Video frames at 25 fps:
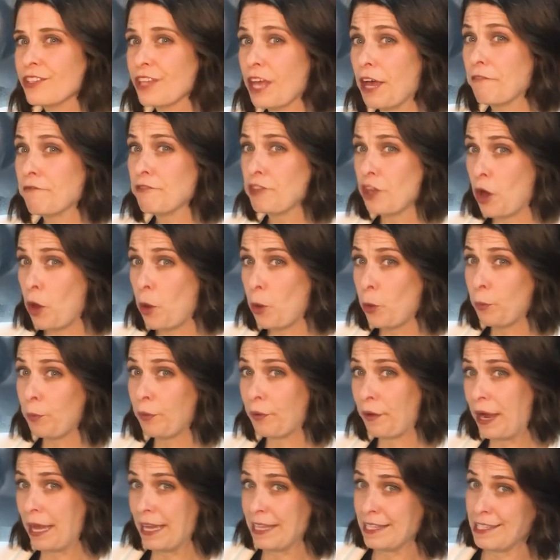of the whole
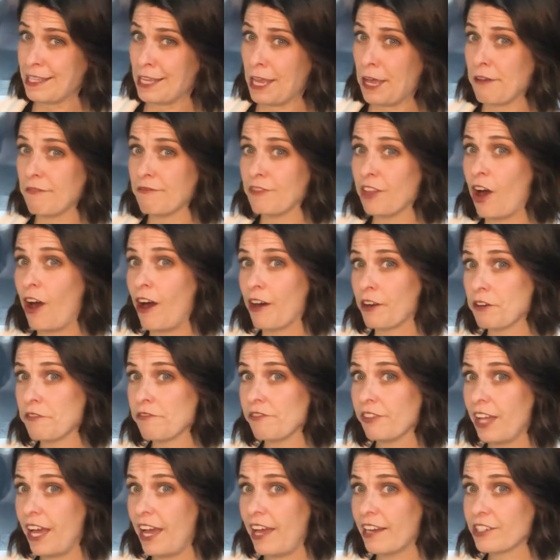price of the auto
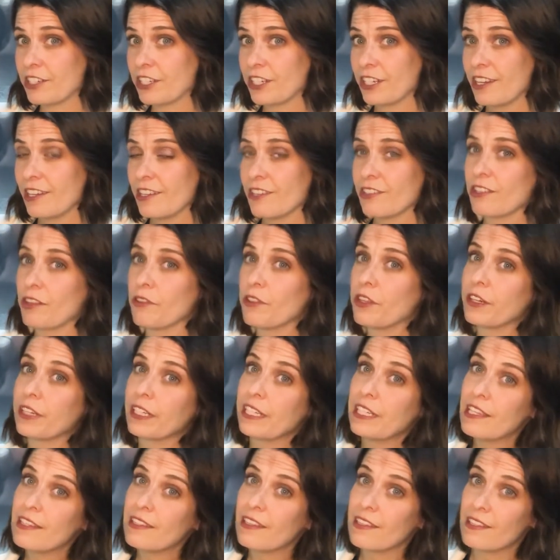flash. So there
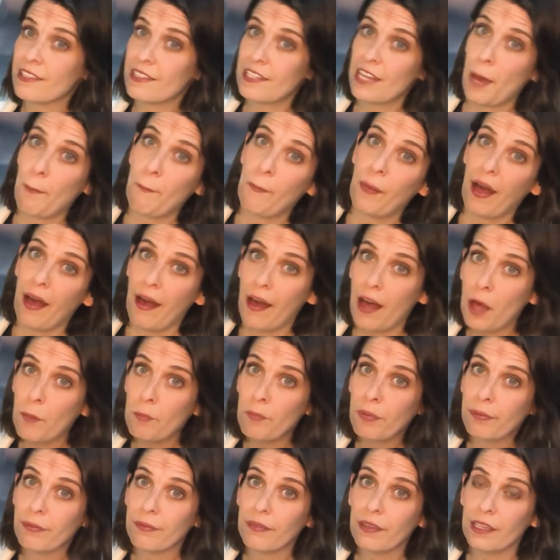is a step up
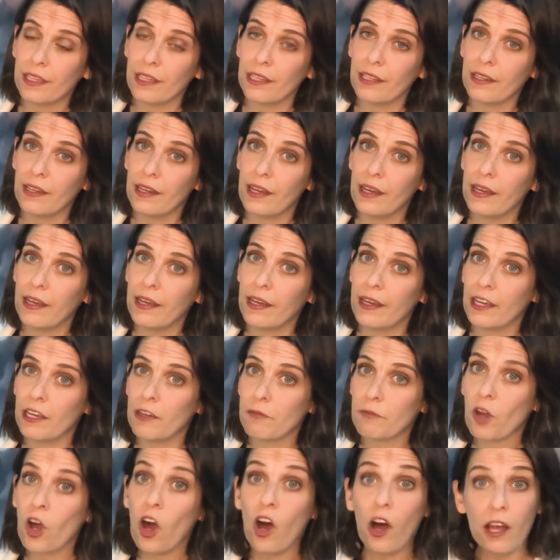in
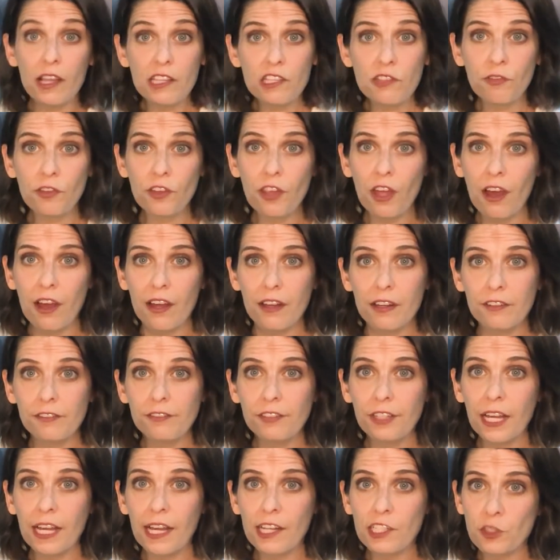cost for the auto
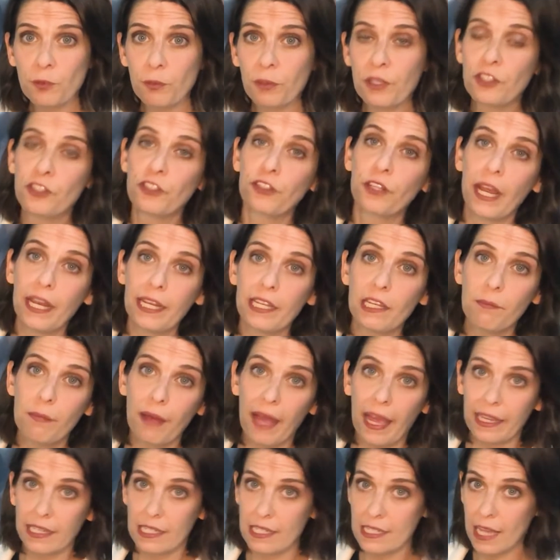flash, but you're gaining it
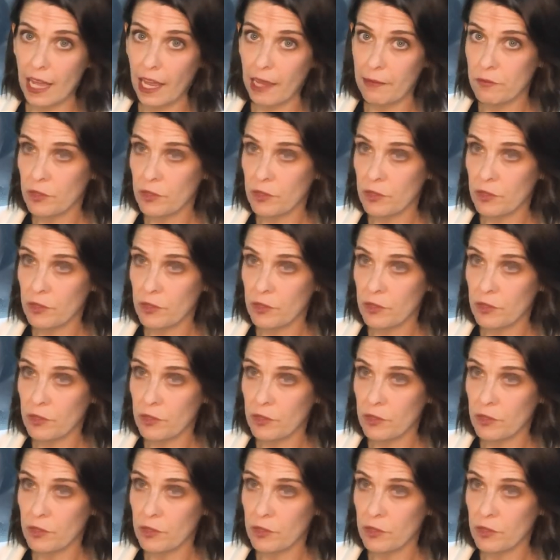back in time